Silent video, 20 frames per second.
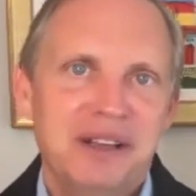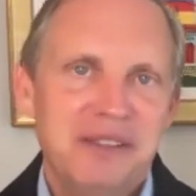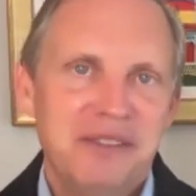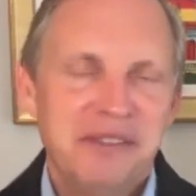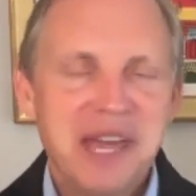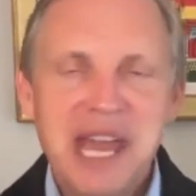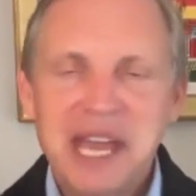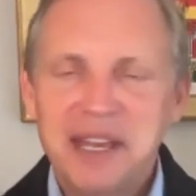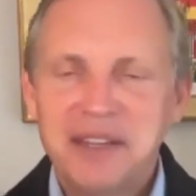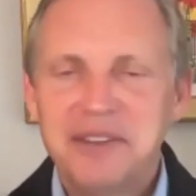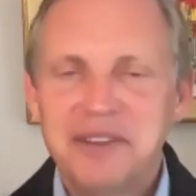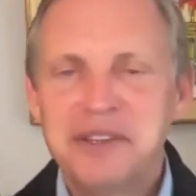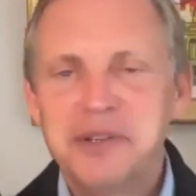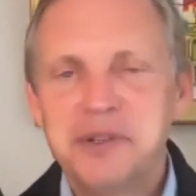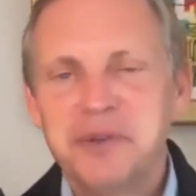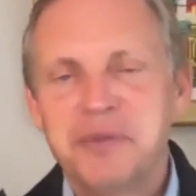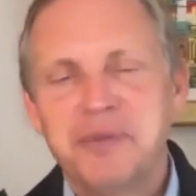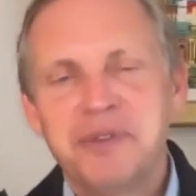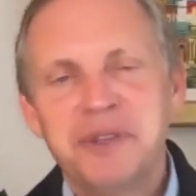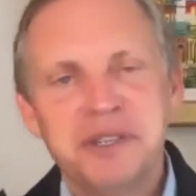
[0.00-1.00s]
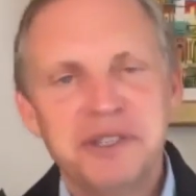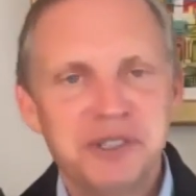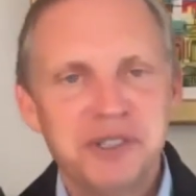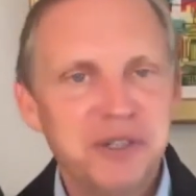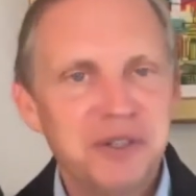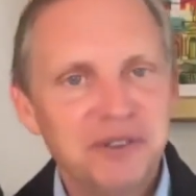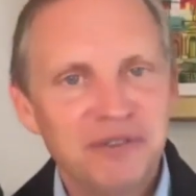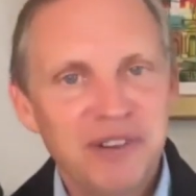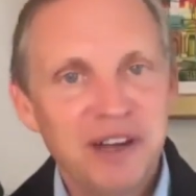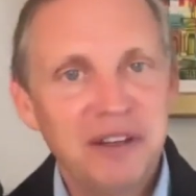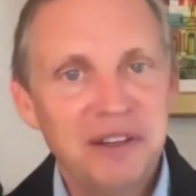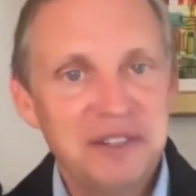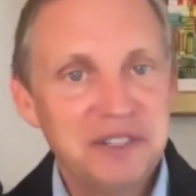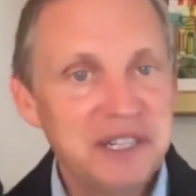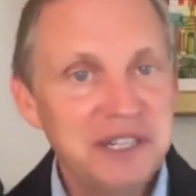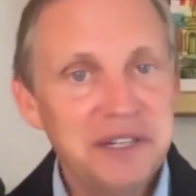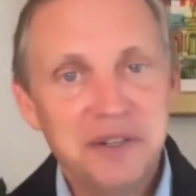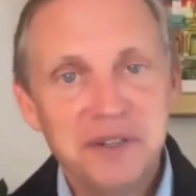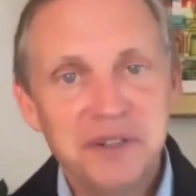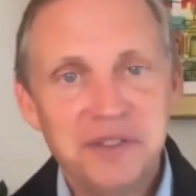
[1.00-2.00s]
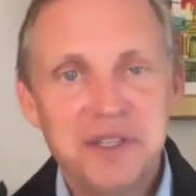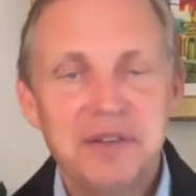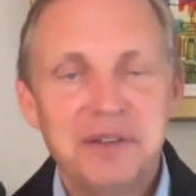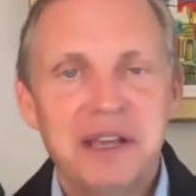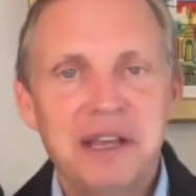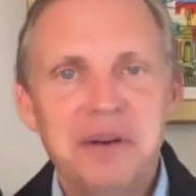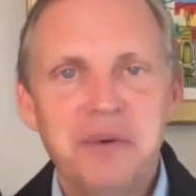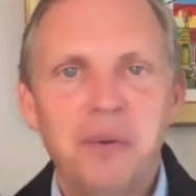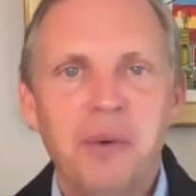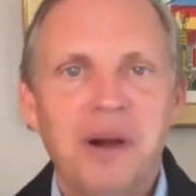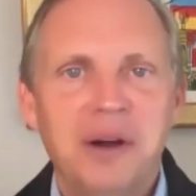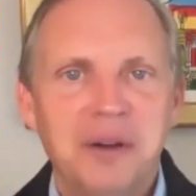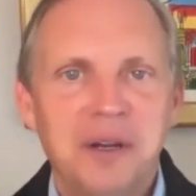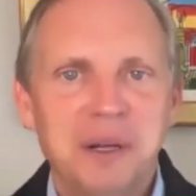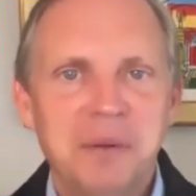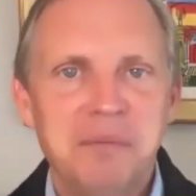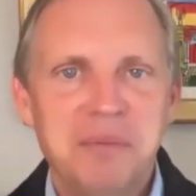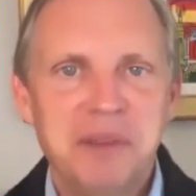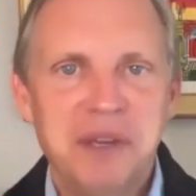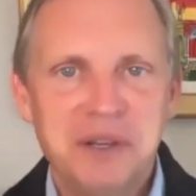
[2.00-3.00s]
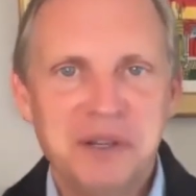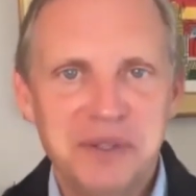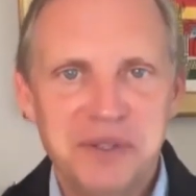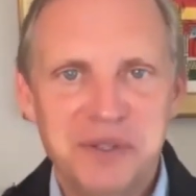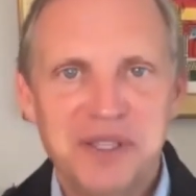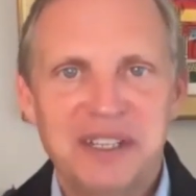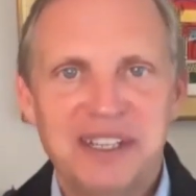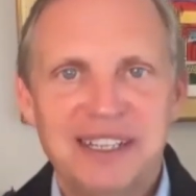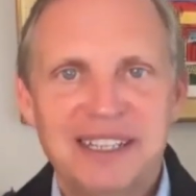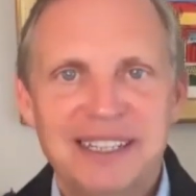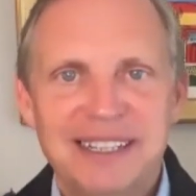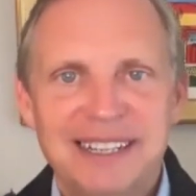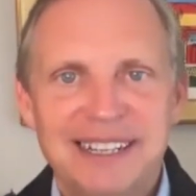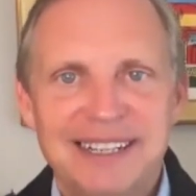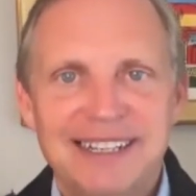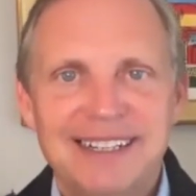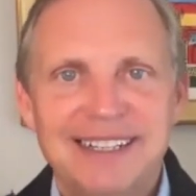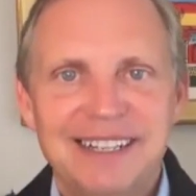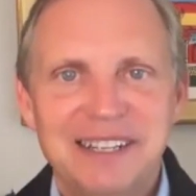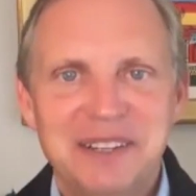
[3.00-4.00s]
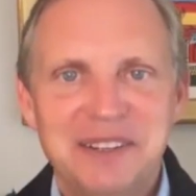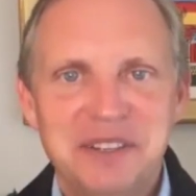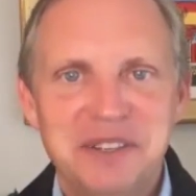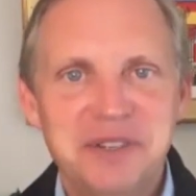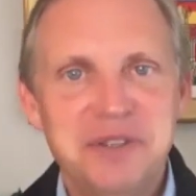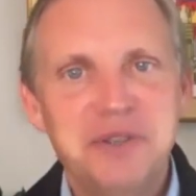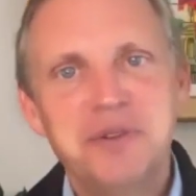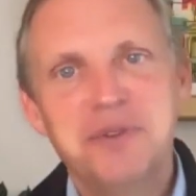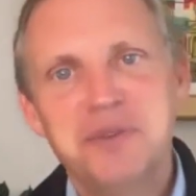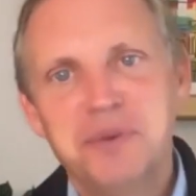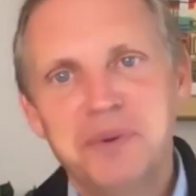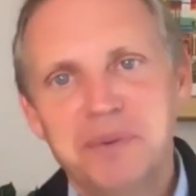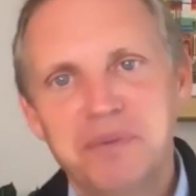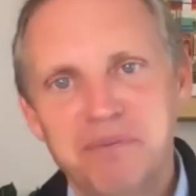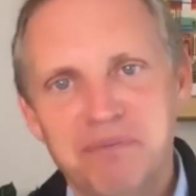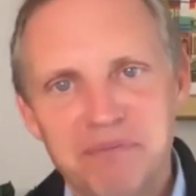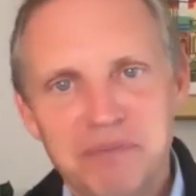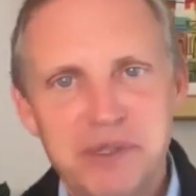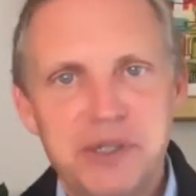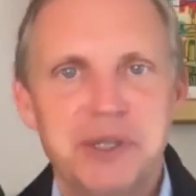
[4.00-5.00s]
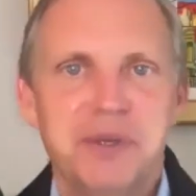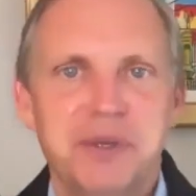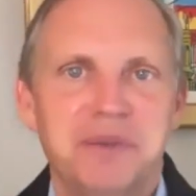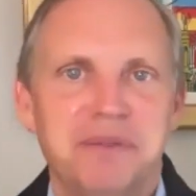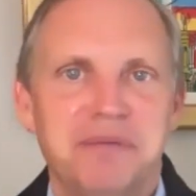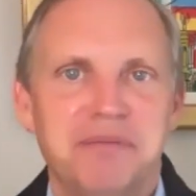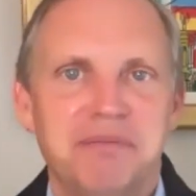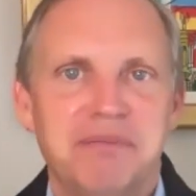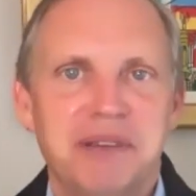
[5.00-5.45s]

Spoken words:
thank the CERT volunteers and welcome those new CERT